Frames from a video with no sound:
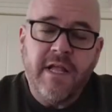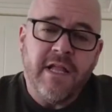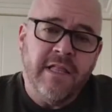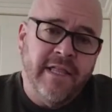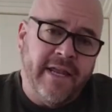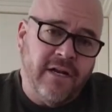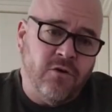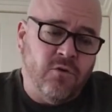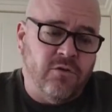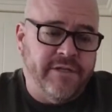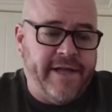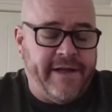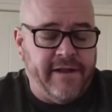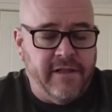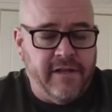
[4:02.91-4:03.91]
Let it cool
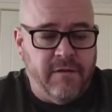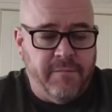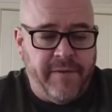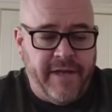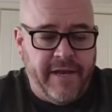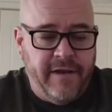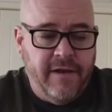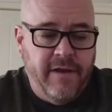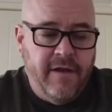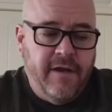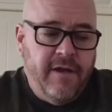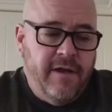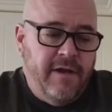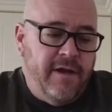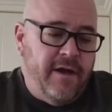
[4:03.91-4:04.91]
down a little bit.
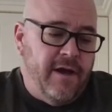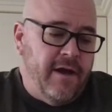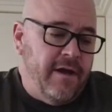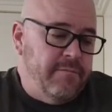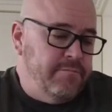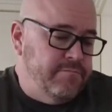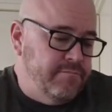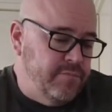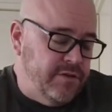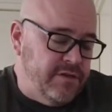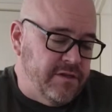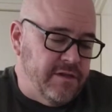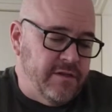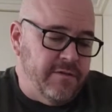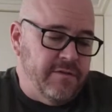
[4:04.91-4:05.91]
Put
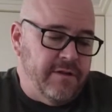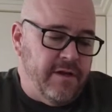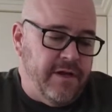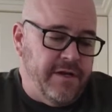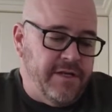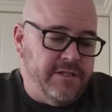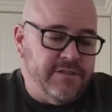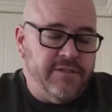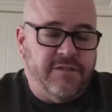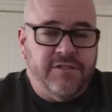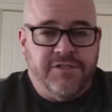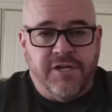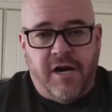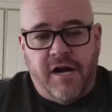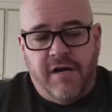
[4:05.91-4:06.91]
the onions in the
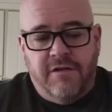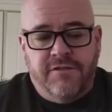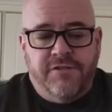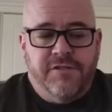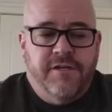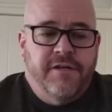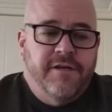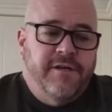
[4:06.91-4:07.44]
jars.